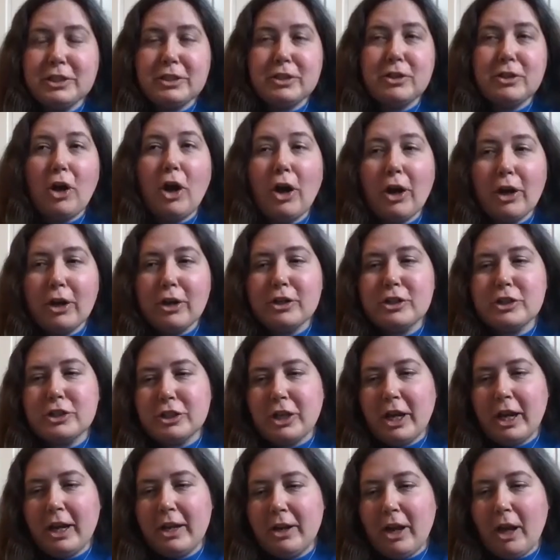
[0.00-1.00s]
large
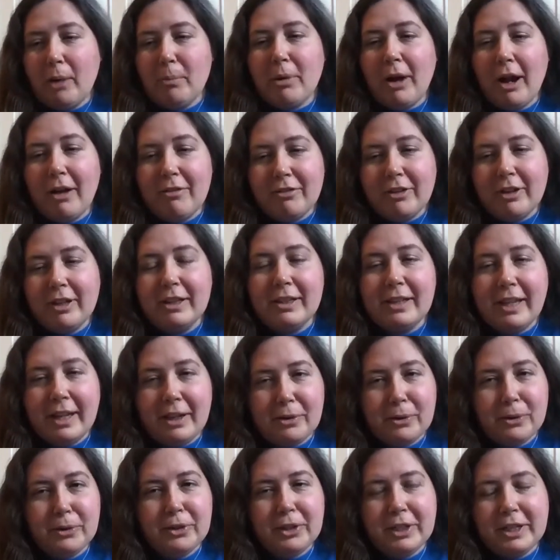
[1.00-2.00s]
nonprofit
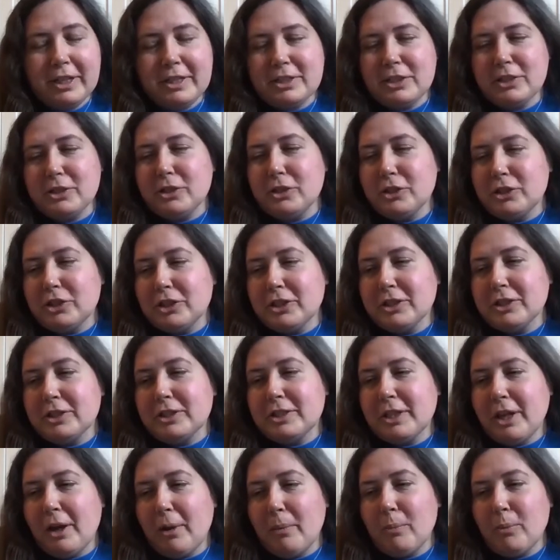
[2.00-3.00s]
landholding institutions,
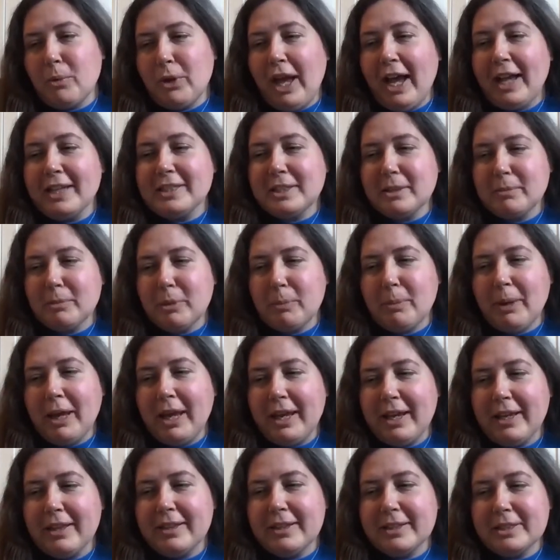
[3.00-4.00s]
we ask them to
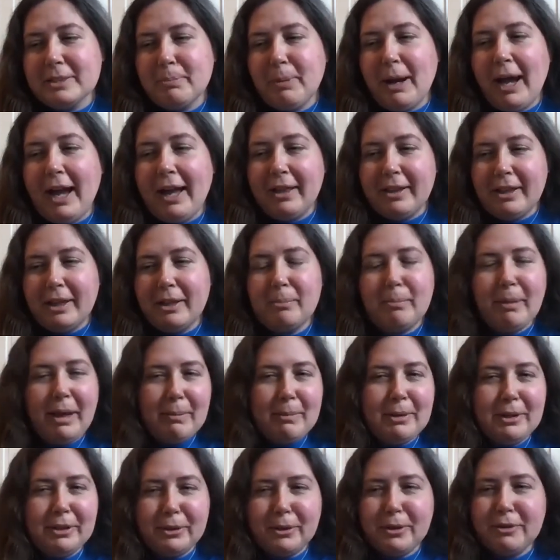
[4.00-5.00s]
pay this pilot
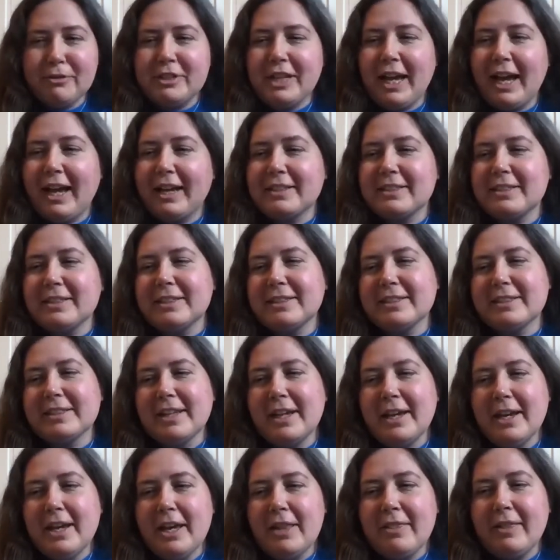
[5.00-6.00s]
payment in lieu of taxes.
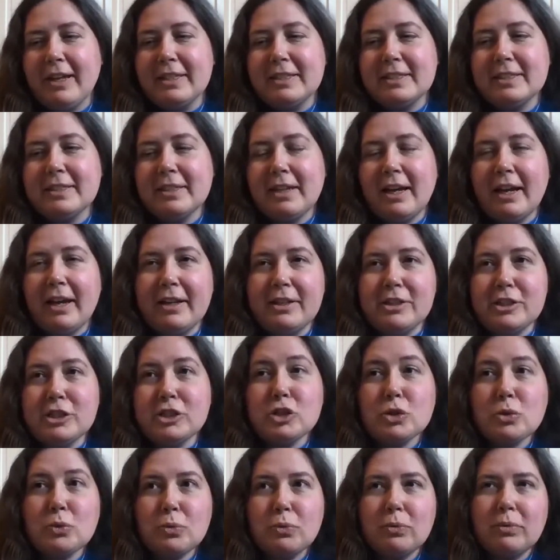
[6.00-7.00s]
That's
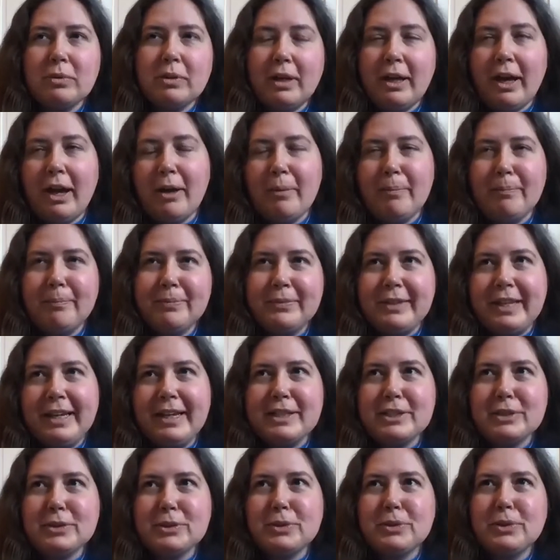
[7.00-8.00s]

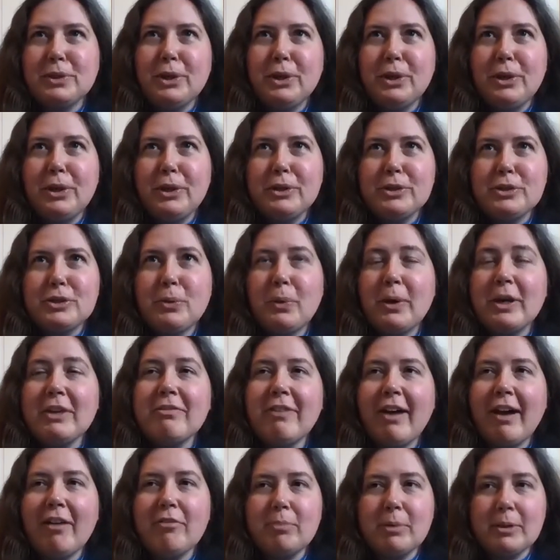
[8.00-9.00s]
it's
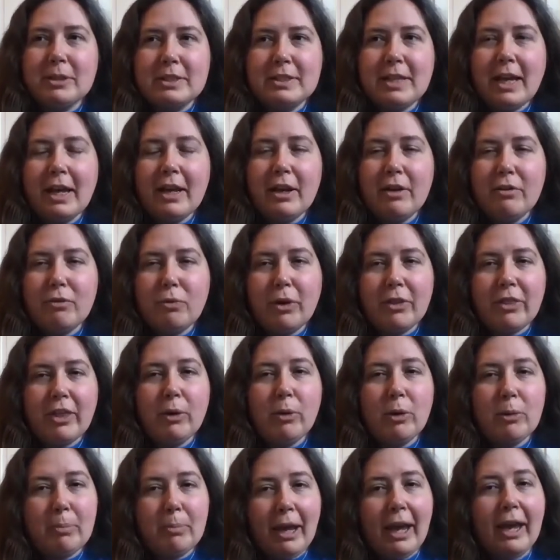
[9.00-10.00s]
25% of what they
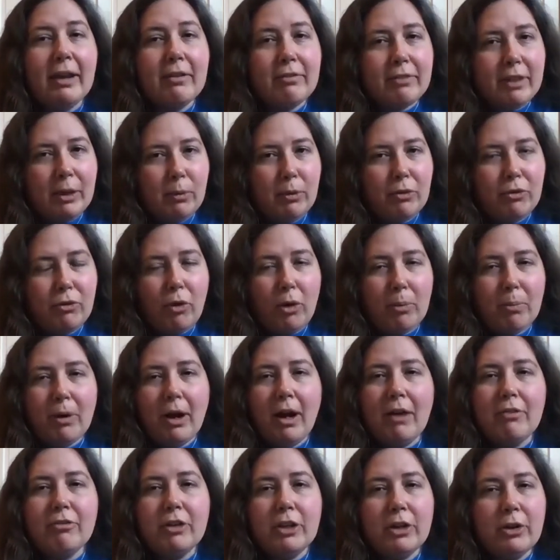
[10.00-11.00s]
would pay if they were
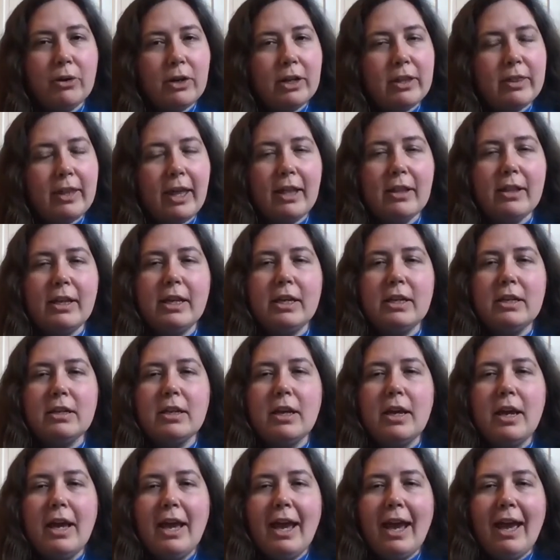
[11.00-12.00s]
for-profit owning that land.
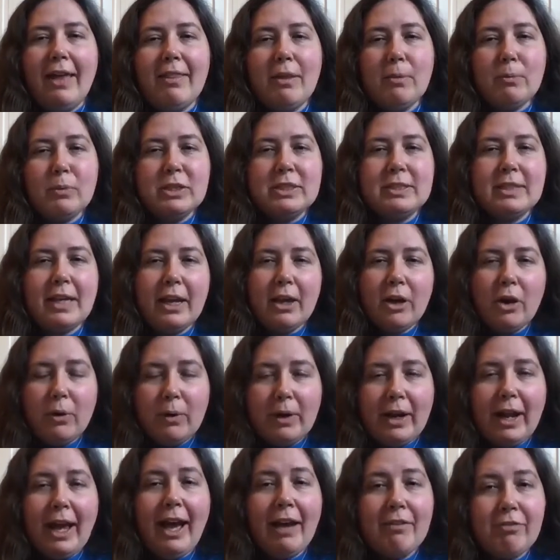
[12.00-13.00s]
And then we say, oh,
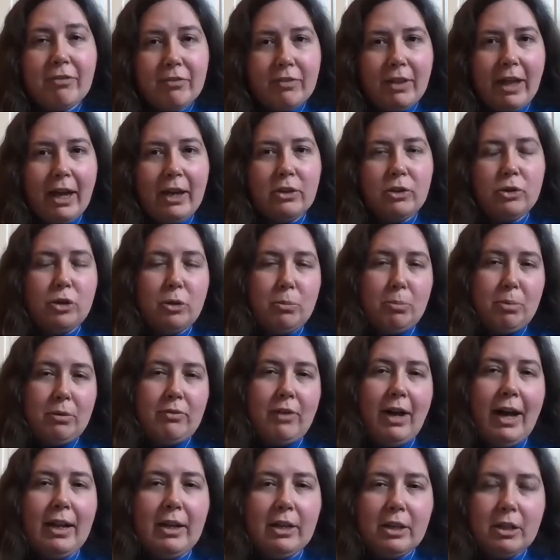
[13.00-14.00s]
and half of that you could
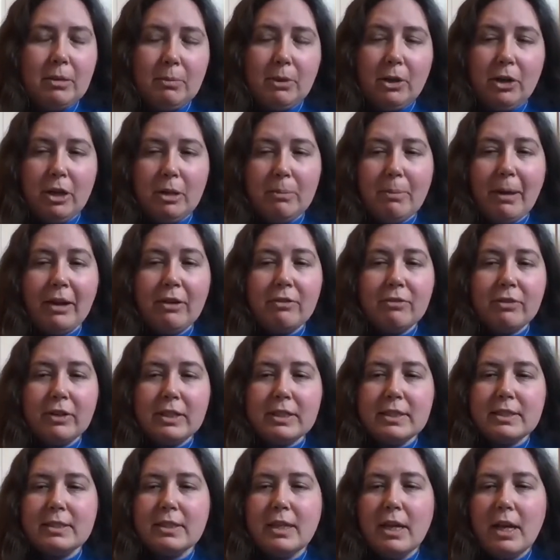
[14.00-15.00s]
provide in community
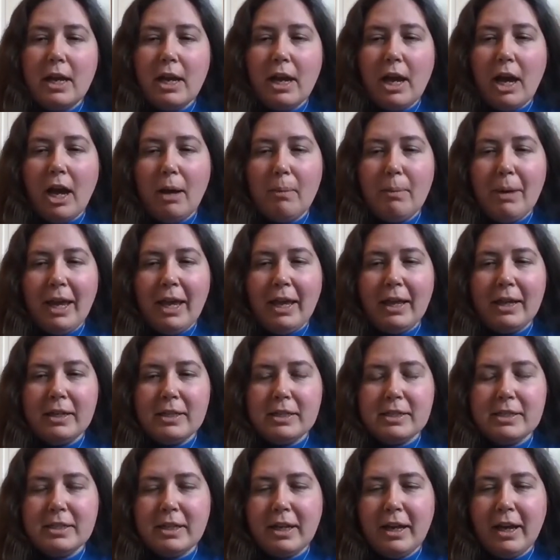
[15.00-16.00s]
benefits. And
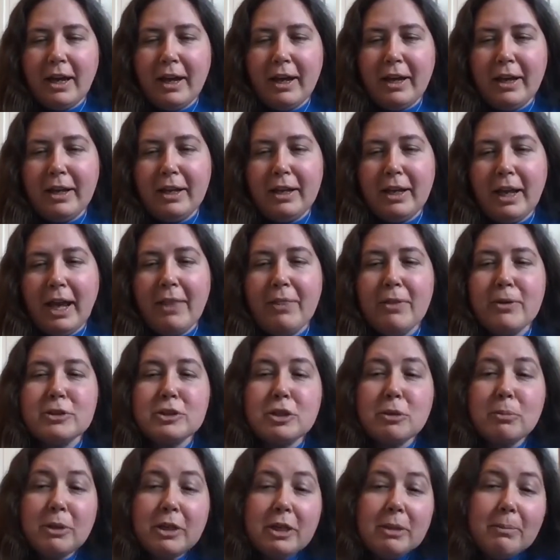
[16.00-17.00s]
those
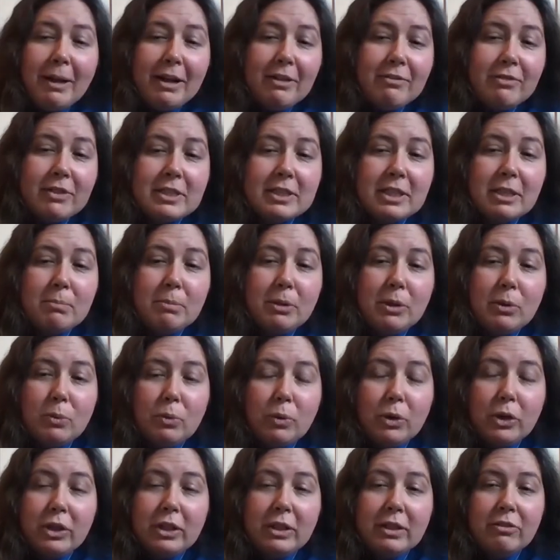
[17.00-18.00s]
community benefits can be
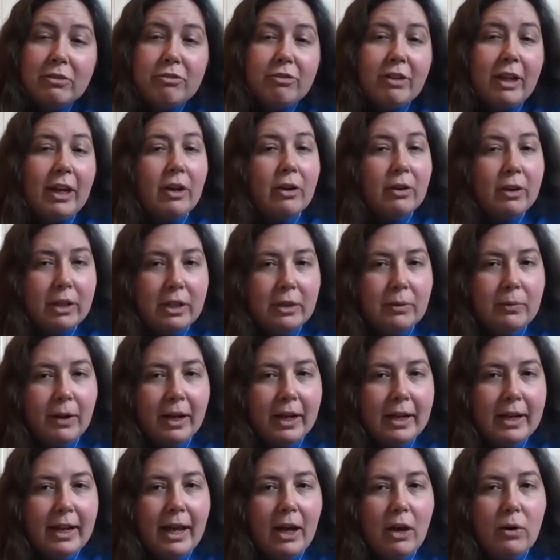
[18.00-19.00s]
really varied
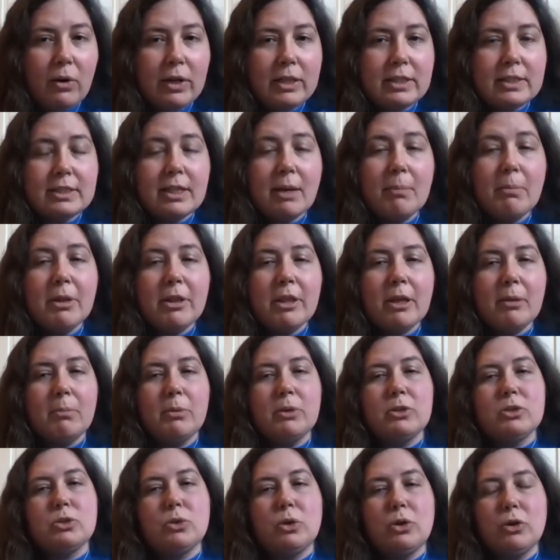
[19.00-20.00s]
right now. And some of them are
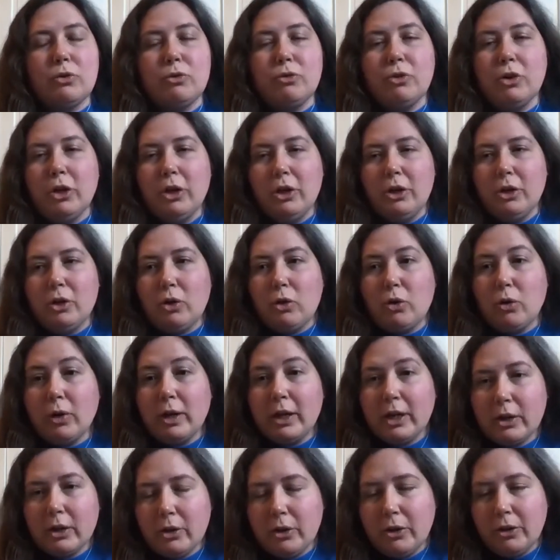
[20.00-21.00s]
sort of
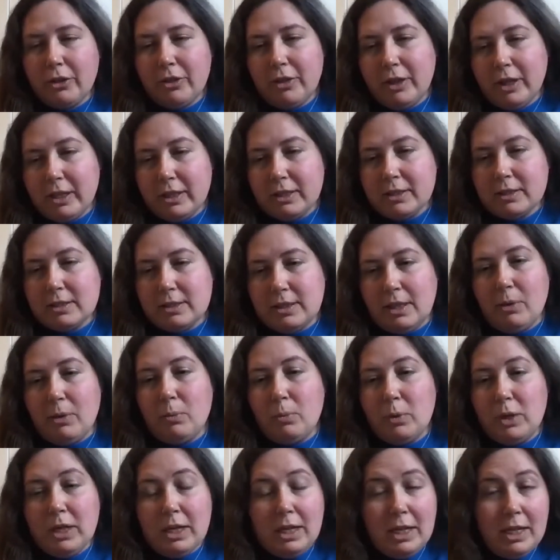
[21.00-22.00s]
critical things that
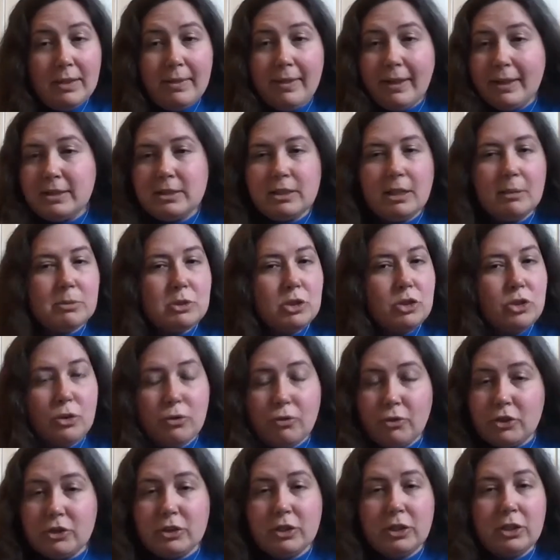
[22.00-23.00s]
we need that substitute
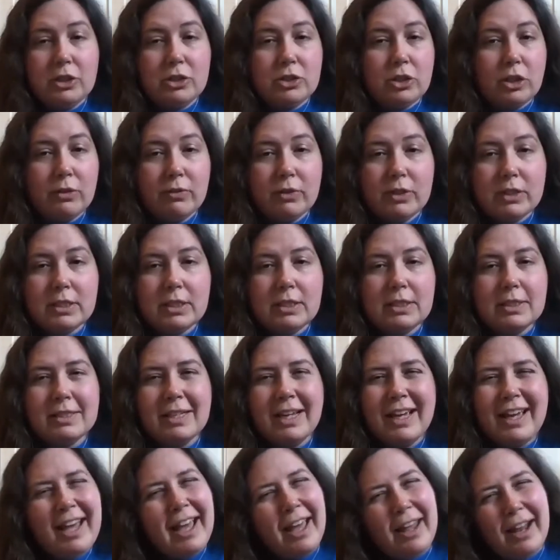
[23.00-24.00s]
for city services.
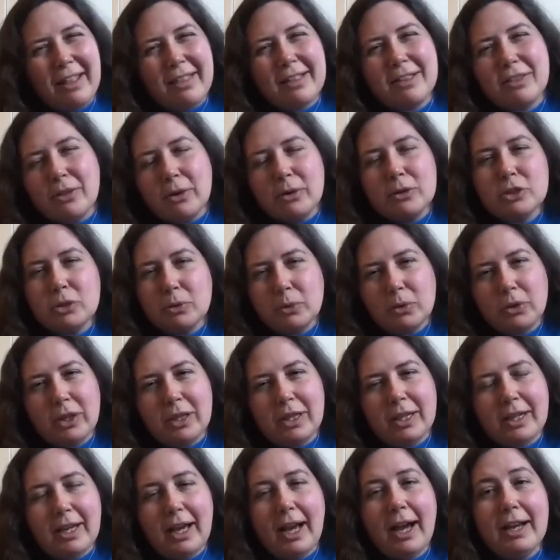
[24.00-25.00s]
And I think those are really
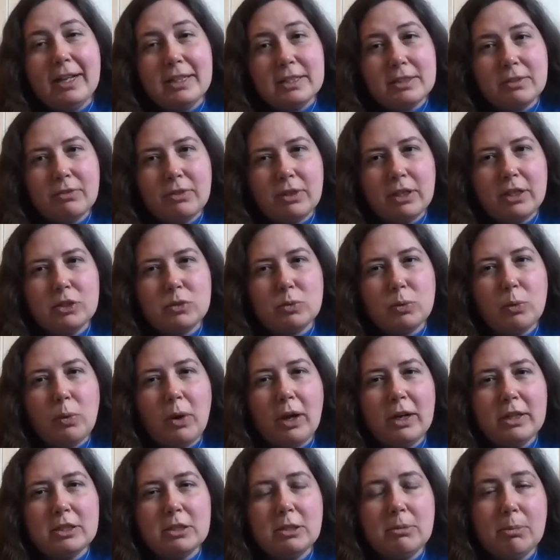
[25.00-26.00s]
the kinds of things we
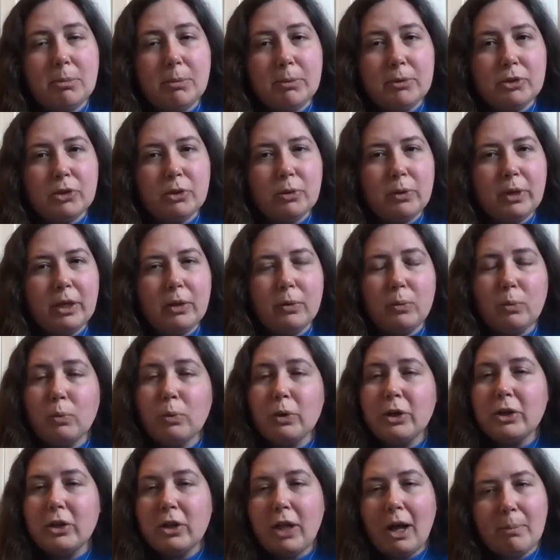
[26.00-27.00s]
want to see people doing,
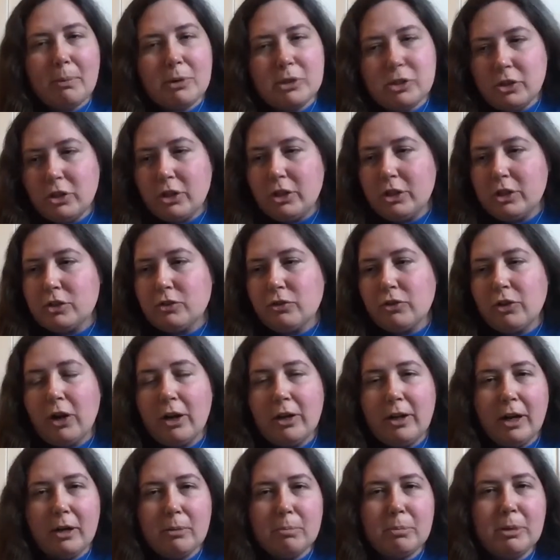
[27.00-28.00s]
real opportunities for our
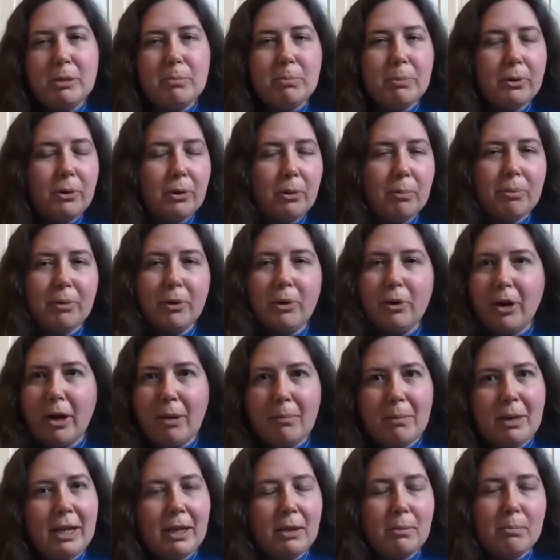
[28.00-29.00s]
young people,
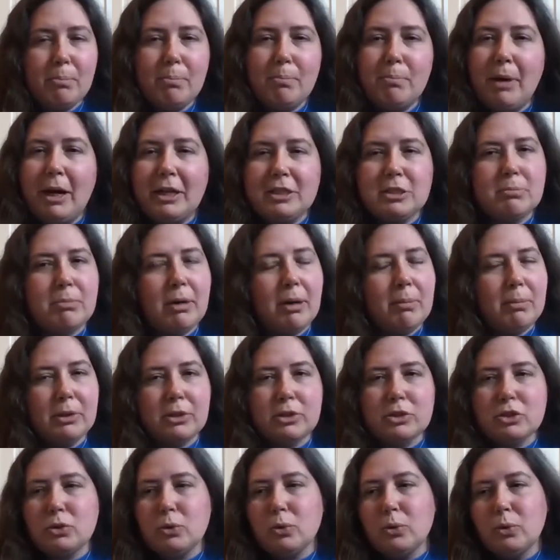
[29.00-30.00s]
programming in Boston public
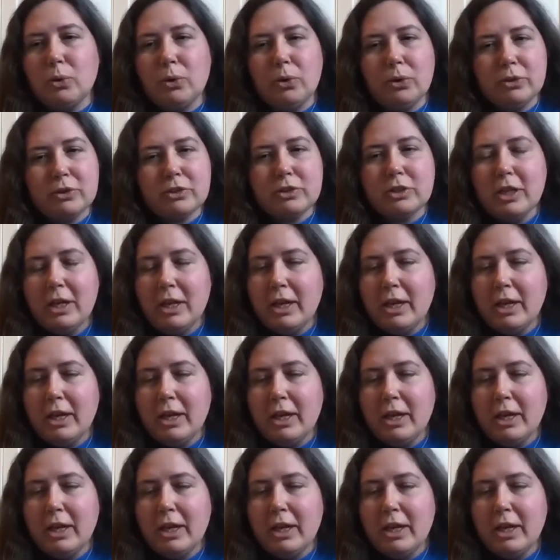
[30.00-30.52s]
schools,